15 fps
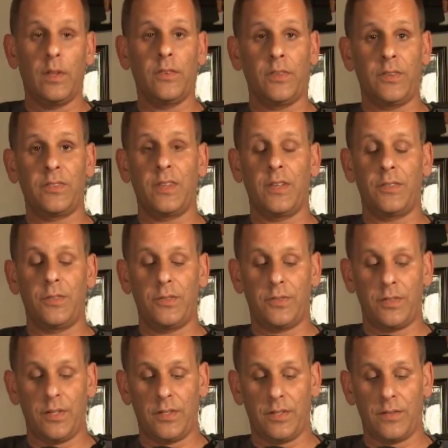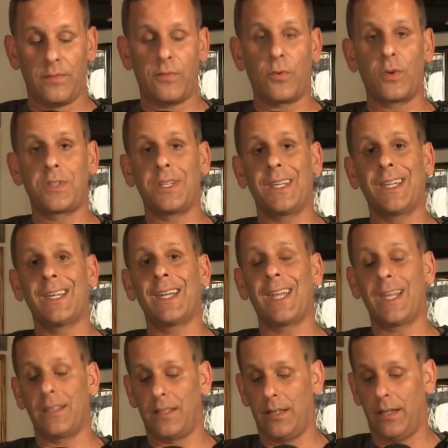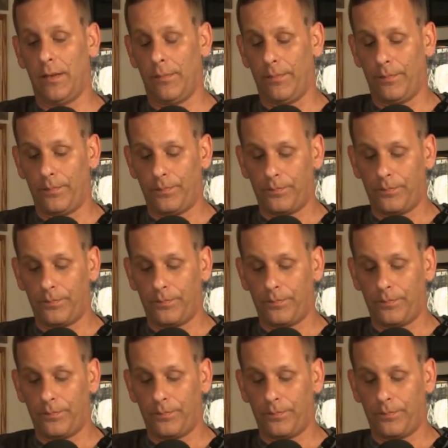as I said, 2 seasons, 14 and 18.